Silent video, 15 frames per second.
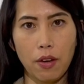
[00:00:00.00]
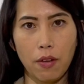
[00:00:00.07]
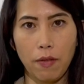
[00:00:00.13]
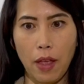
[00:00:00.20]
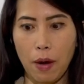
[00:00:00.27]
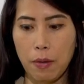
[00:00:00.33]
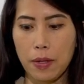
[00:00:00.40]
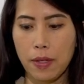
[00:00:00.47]
your
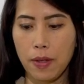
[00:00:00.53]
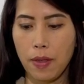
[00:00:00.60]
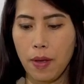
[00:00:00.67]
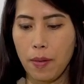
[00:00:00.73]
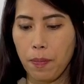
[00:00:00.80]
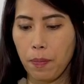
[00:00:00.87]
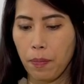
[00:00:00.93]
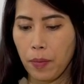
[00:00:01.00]
flowers in
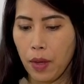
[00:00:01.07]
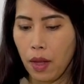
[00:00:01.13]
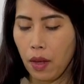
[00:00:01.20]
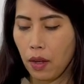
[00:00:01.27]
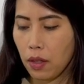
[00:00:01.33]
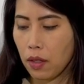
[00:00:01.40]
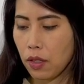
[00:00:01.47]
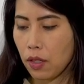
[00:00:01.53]
them.
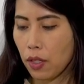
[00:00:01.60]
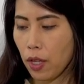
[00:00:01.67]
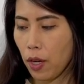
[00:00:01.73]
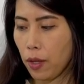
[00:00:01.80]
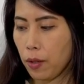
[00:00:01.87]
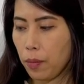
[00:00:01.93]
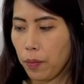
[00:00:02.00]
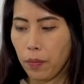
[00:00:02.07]

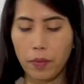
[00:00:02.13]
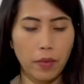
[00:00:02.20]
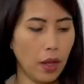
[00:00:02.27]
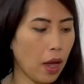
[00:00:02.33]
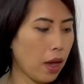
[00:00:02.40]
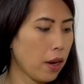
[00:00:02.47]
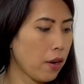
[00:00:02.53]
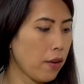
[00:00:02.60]
So
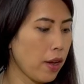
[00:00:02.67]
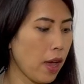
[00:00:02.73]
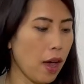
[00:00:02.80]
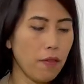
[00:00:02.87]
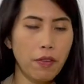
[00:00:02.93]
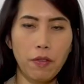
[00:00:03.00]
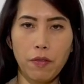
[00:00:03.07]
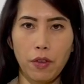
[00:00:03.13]
I already
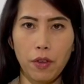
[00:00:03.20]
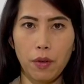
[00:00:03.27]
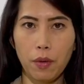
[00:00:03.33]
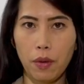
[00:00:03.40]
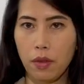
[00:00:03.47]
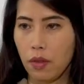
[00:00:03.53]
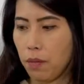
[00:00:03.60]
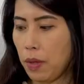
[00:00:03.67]
have a
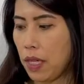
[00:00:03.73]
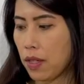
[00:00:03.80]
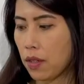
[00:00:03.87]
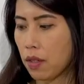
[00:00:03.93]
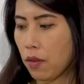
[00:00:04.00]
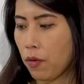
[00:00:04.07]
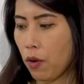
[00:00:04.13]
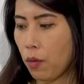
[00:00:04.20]
few
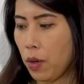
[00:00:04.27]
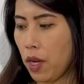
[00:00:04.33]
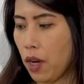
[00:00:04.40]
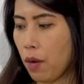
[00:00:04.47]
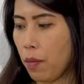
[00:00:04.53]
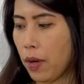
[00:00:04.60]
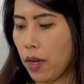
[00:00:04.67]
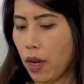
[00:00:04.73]
pieces of foam in
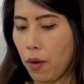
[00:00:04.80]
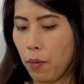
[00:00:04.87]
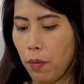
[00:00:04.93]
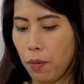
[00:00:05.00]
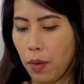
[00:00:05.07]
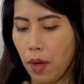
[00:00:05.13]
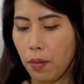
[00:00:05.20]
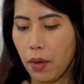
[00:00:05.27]
here, but
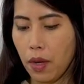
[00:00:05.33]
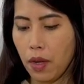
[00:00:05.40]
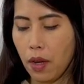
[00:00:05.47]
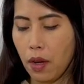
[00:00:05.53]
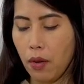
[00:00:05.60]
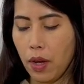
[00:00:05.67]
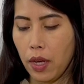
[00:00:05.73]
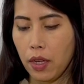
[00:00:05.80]
I'm going to
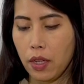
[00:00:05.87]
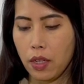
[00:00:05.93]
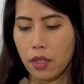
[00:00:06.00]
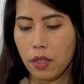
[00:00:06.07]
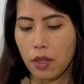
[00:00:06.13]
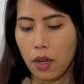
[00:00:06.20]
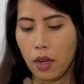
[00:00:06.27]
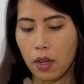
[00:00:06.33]
go ahead
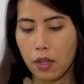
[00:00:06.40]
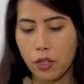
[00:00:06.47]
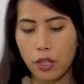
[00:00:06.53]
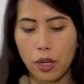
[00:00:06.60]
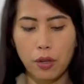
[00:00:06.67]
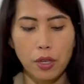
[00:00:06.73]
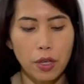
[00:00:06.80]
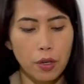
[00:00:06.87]
and
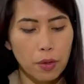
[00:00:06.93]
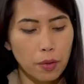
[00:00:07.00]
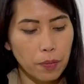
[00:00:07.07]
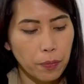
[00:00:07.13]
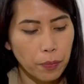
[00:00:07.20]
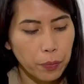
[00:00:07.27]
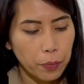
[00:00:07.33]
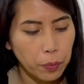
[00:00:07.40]
show you
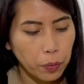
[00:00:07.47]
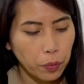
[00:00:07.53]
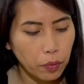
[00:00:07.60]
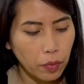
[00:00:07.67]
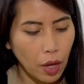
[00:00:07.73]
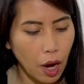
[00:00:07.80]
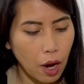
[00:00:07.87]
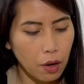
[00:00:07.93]

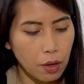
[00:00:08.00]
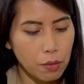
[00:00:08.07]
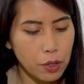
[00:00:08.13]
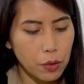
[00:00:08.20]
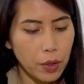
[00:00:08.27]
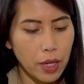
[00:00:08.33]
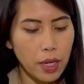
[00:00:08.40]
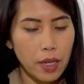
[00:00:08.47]
how I'm
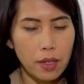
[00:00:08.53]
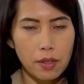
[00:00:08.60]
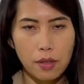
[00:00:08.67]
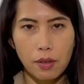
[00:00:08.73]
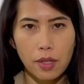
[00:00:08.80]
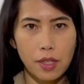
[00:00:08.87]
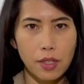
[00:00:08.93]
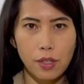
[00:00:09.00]
doing it. So
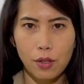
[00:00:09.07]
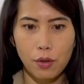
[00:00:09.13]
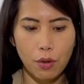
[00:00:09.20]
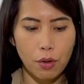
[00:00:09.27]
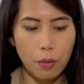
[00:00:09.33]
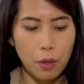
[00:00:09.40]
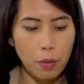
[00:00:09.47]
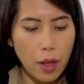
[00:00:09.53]
this is a
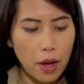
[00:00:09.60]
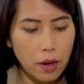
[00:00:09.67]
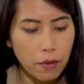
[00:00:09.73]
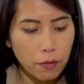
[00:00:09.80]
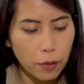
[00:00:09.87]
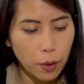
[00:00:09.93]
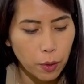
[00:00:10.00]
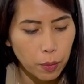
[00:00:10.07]
normal block of
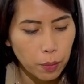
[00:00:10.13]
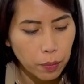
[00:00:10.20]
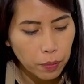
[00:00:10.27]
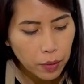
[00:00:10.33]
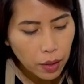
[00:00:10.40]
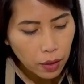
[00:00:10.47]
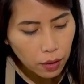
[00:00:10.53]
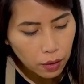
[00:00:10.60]
foam,
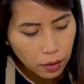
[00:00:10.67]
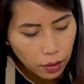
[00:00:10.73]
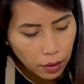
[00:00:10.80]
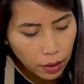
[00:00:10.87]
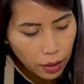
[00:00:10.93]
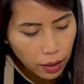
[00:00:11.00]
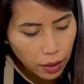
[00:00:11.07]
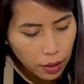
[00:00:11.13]

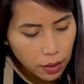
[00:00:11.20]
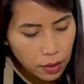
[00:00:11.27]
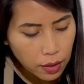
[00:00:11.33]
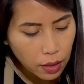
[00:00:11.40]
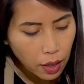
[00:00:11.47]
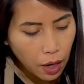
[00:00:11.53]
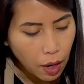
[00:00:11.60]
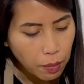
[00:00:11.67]
and
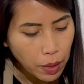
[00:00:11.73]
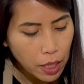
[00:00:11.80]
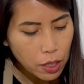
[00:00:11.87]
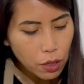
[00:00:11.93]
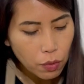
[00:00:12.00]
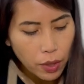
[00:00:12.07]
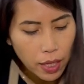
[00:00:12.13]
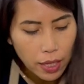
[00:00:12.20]
I'm not
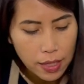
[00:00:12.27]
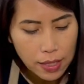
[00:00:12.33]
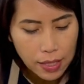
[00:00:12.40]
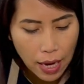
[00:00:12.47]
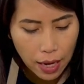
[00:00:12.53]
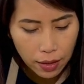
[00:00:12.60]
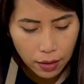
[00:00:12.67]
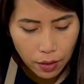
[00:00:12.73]
doing
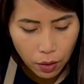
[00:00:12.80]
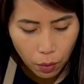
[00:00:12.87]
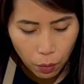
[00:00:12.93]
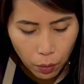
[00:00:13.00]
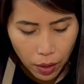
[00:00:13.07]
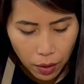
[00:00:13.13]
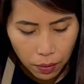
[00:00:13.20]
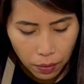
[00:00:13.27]
exactly the
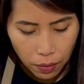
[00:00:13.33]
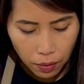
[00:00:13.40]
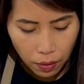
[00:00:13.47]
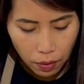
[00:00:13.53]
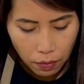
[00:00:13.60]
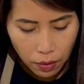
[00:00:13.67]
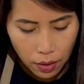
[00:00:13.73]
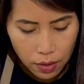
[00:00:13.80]
width
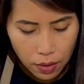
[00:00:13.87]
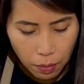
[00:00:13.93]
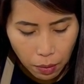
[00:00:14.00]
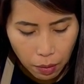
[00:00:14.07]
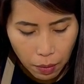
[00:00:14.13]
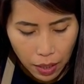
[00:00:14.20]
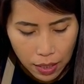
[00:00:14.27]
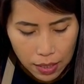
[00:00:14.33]
of this. I'm going
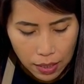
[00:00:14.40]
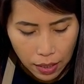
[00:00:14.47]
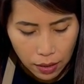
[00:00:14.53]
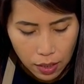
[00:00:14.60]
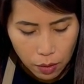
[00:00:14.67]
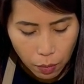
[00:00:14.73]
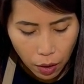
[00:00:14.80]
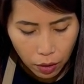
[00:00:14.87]
to make it slightly
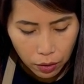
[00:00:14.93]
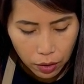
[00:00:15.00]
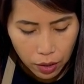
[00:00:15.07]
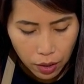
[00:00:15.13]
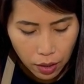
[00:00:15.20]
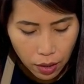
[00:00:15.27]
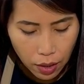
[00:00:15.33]
smaller,